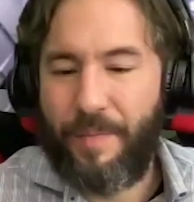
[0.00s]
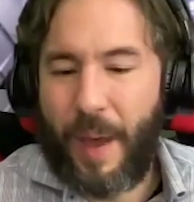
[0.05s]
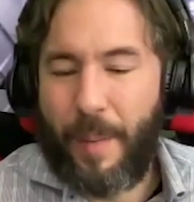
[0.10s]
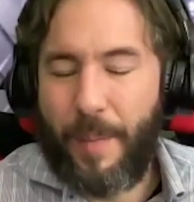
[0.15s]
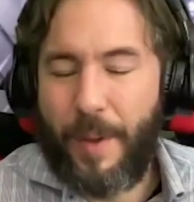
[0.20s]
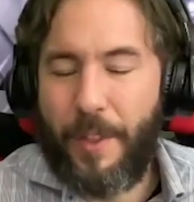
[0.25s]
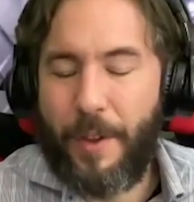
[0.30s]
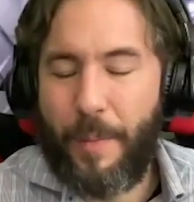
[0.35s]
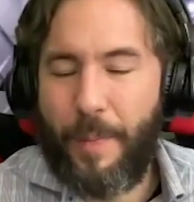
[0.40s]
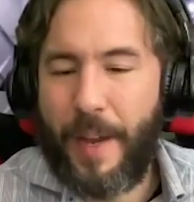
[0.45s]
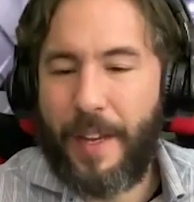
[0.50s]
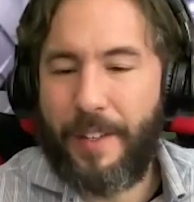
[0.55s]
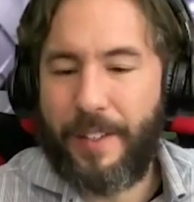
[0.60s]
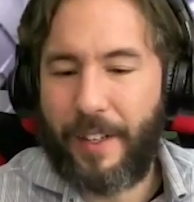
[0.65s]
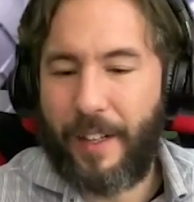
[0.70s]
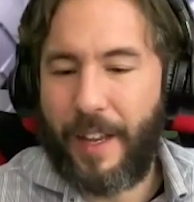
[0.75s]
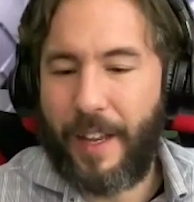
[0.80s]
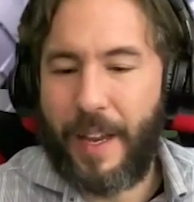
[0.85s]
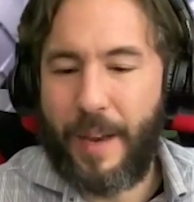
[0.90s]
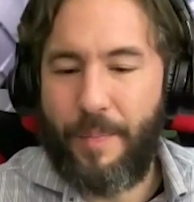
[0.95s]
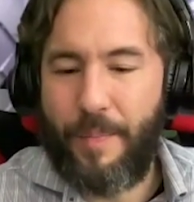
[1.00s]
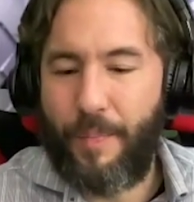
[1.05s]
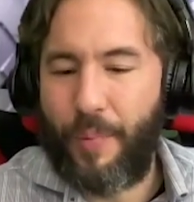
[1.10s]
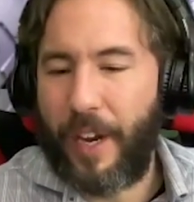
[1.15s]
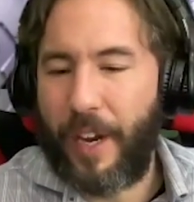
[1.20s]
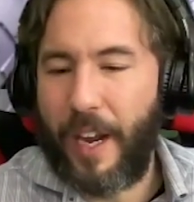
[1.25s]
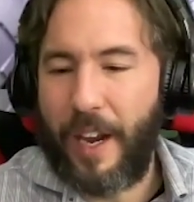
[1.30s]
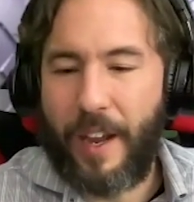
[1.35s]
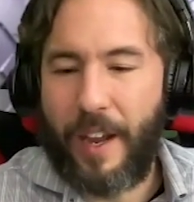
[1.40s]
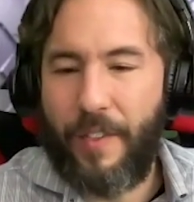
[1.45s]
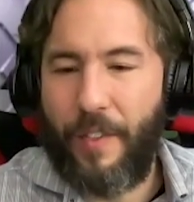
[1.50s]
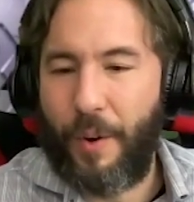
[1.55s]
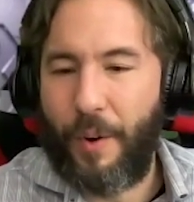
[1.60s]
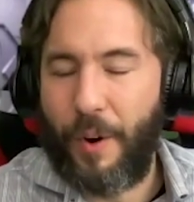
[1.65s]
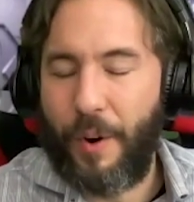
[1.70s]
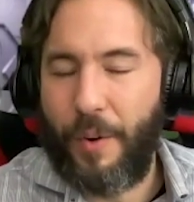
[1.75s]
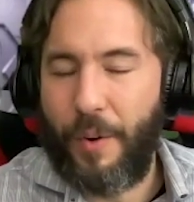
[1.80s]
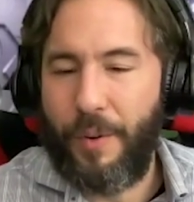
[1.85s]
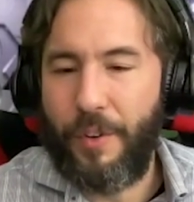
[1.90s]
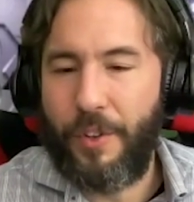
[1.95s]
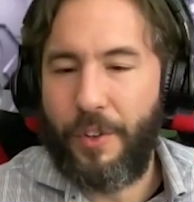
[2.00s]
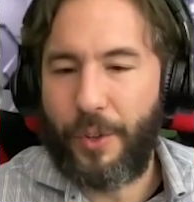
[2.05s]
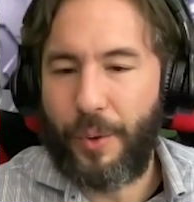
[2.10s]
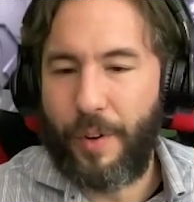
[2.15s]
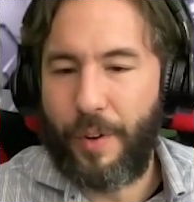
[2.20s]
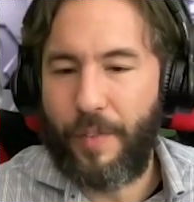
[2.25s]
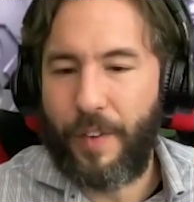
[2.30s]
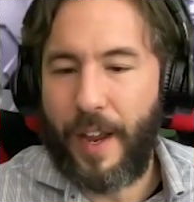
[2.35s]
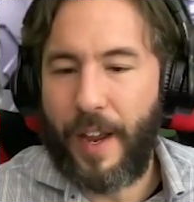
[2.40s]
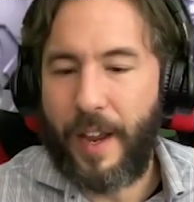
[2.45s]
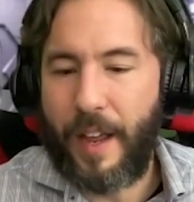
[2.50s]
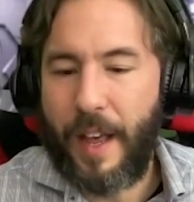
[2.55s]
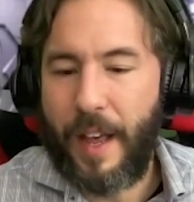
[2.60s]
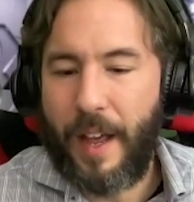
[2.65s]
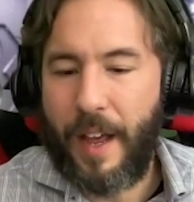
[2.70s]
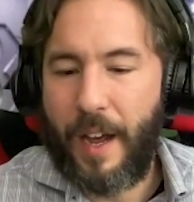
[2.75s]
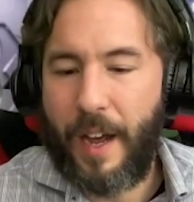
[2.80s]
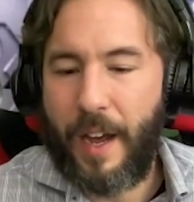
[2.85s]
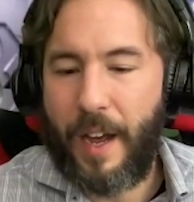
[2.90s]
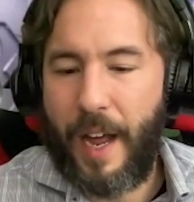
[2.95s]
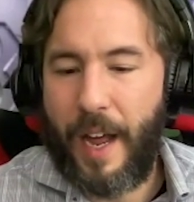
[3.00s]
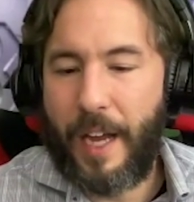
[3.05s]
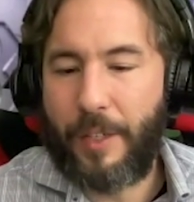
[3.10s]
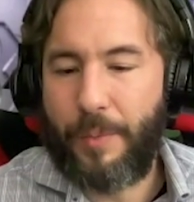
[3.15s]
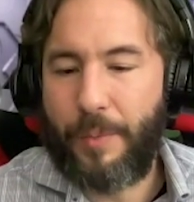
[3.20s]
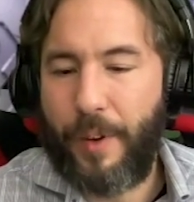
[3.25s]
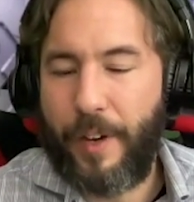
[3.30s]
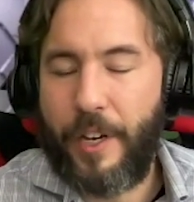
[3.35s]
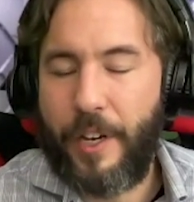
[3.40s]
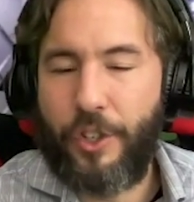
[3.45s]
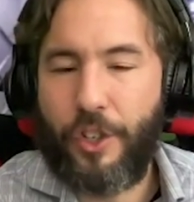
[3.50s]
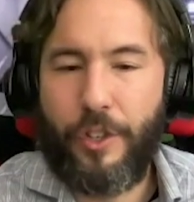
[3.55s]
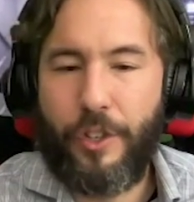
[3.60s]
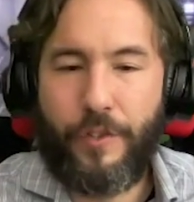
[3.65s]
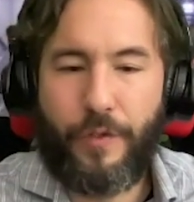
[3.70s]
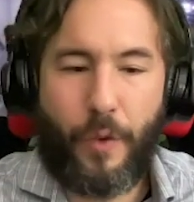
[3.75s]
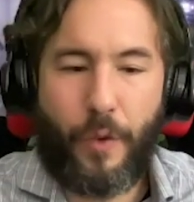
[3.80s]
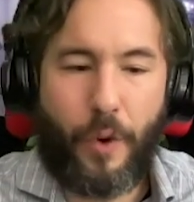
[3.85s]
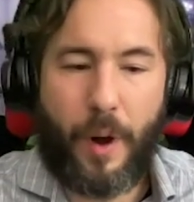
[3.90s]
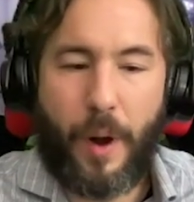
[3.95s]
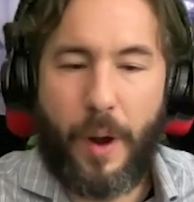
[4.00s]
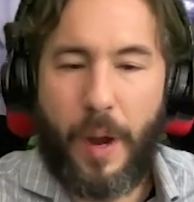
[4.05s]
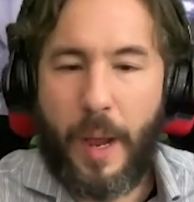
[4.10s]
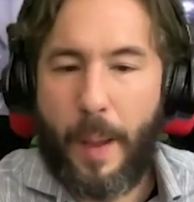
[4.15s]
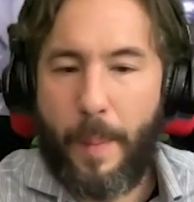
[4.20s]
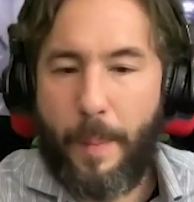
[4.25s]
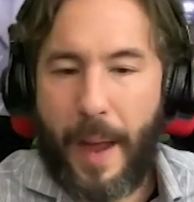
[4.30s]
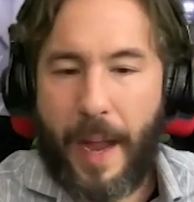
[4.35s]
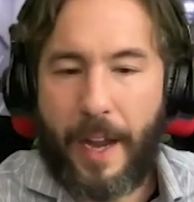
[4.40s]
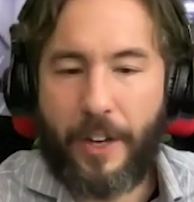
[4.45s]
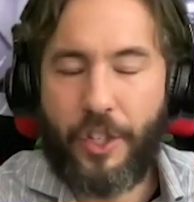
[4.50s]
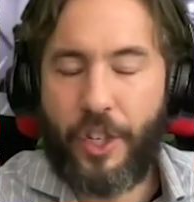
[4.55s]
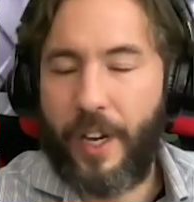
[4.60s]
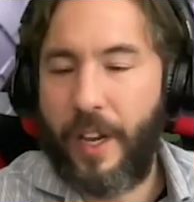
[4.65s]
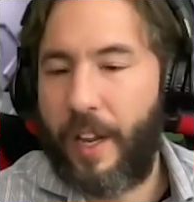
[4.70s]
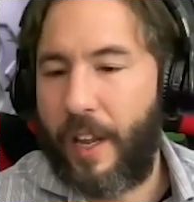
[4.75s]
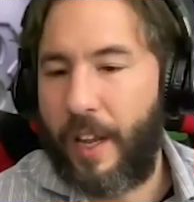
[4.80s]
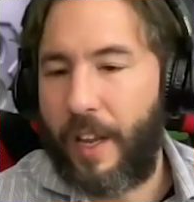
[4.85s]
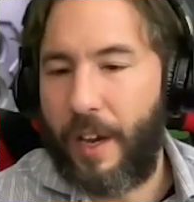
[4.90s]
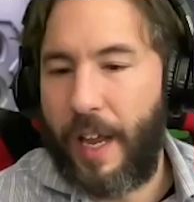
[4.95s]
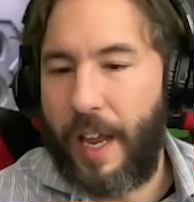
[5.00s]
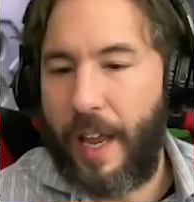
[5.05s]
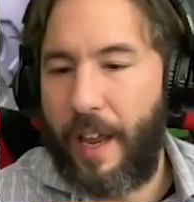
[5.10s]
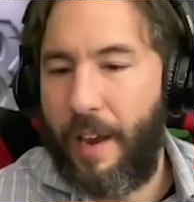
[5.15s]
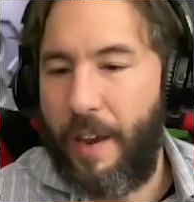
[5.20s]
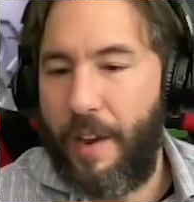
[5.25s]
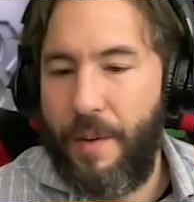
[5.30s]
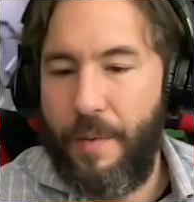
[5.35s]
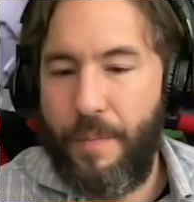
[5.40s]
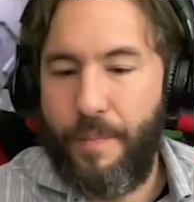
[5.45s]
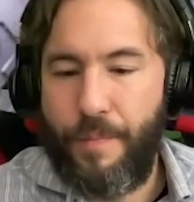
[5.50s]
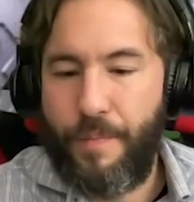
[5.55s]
They're basically bringing in their own sort of explanations for magic and